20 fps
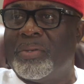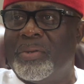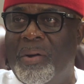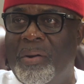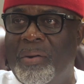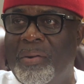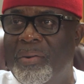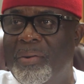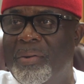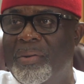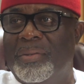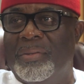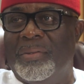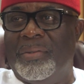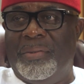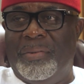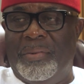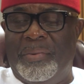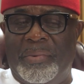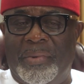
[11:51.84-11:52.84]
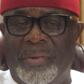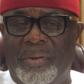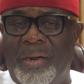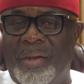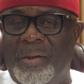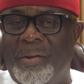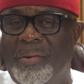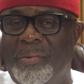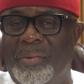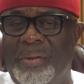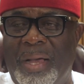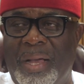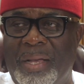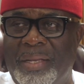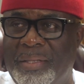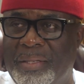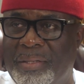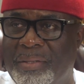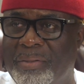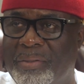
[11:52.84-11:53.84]
strong, you'll be
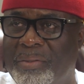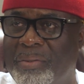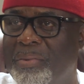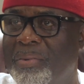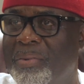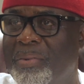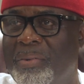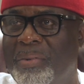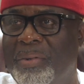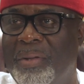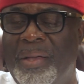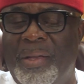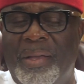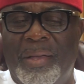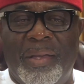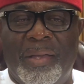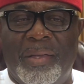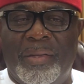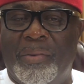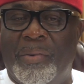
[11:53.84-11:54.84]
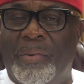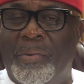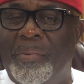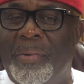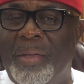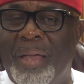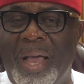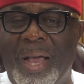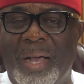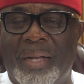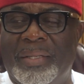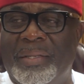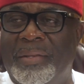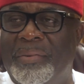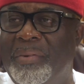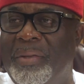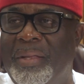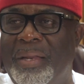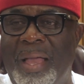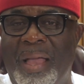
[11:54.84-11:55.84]
recognized in school, you'll be active
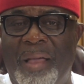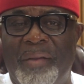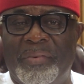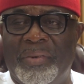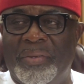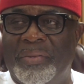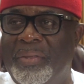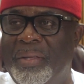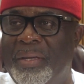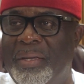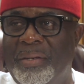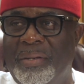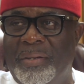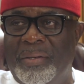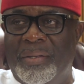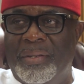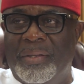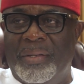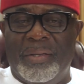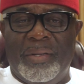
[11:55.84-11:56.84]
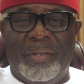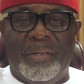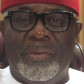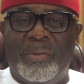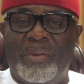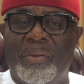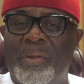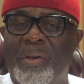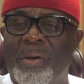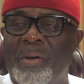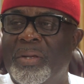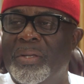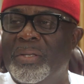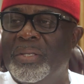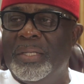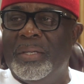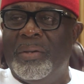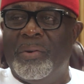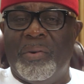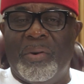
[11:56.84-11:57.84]
in everything. The
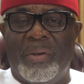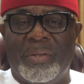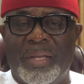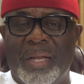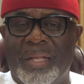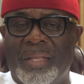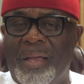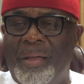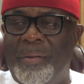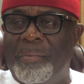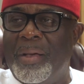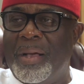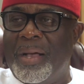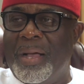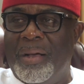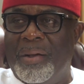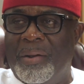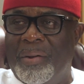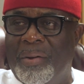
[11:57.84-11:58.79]
only was that I can